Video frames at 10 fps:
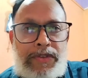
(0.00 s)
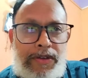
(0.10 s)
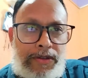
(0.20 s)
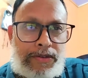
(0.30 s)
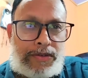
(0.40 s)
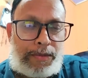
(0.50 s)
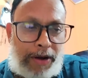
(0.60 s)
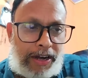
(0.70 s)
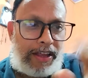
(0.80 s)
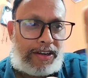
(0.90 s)
So, my
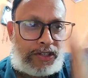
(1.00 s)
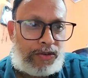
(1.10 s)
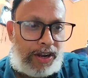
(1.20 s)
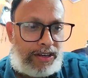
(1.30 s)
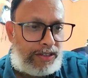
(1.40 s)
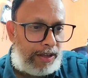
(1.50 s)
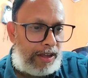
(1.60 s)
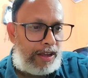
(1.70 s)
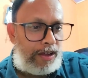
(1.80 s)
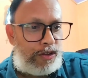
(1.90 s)
dear students,
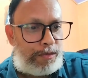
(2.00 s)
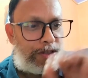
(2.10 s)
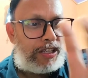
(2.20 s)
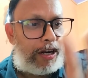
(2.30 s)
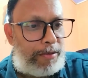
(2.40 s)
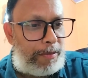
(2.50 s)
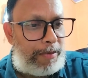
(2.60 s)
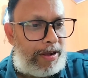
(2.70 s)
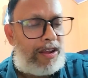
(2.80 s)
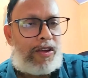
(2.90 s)
you must remember
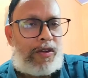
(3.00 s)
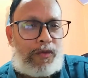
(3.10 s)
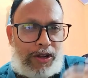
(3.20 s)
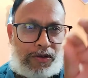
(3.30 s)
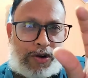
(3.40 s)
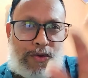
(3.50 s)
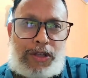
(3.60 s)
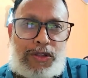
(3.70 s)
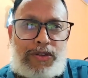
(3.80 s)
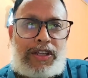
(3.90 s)
when you are going
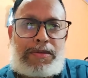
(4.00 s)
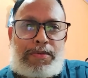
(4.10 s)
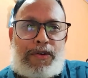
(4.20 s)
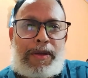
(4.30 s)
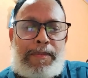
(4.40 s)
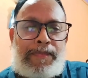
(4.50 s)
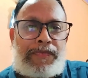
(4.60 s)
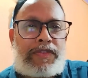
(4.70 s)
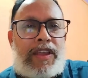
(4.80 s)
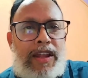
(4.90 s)
through this poem,
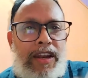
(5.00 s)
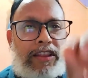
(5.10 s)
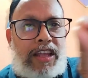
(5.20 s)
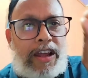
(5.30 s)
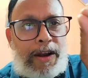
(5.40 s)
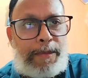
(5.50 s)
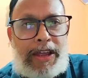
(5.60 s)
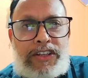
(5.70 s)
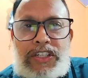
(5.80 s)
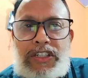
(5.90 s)
nothing remains
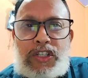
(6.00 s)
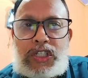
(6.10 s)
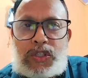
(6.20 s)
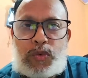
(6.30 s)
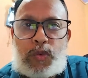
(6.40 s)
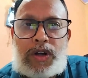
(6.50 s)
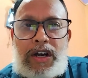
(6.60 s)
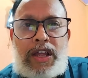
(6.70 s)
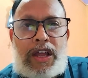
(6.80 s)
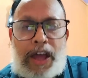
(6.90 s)
in this world
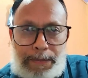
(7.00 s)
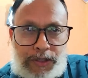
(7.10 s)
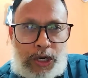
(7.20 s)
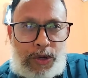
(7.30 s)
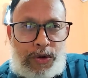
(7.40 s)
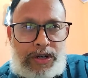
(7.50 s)
absolute,